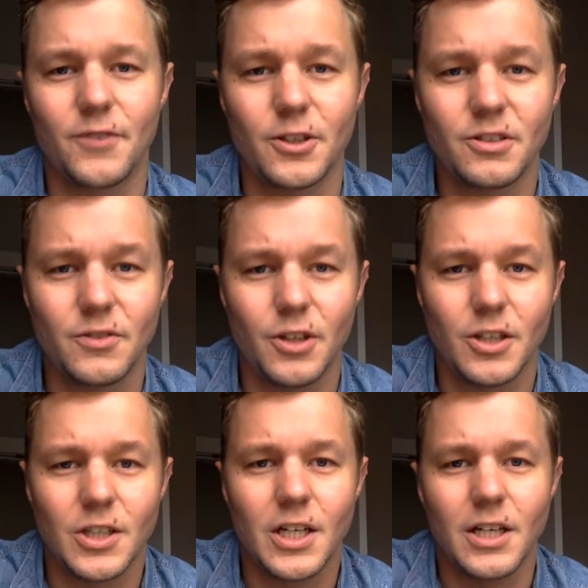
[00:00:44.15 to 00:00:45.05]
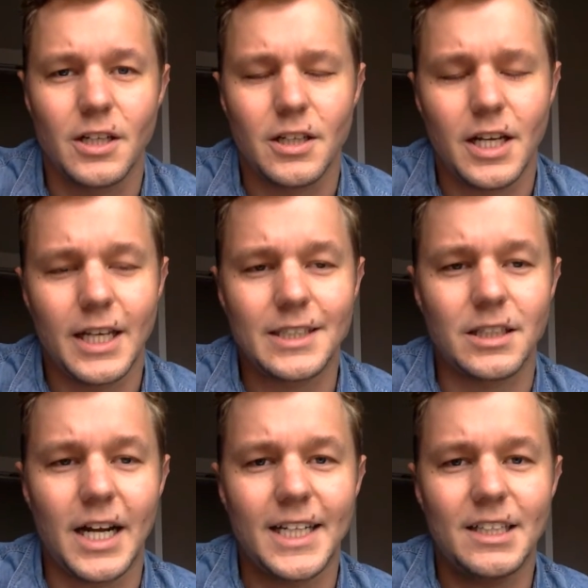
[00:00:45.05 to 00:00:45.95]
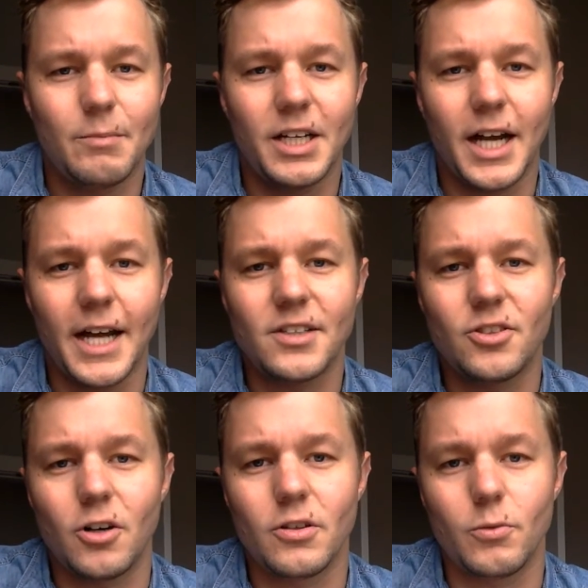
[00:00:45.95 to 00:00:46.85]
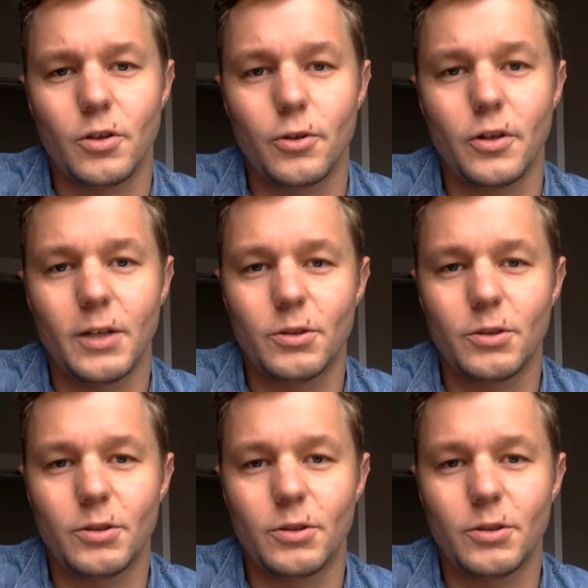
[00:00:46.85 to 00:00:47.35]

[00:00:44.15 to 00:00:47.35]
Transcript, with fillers: First of all, he's letting them get a head start on the recruiting,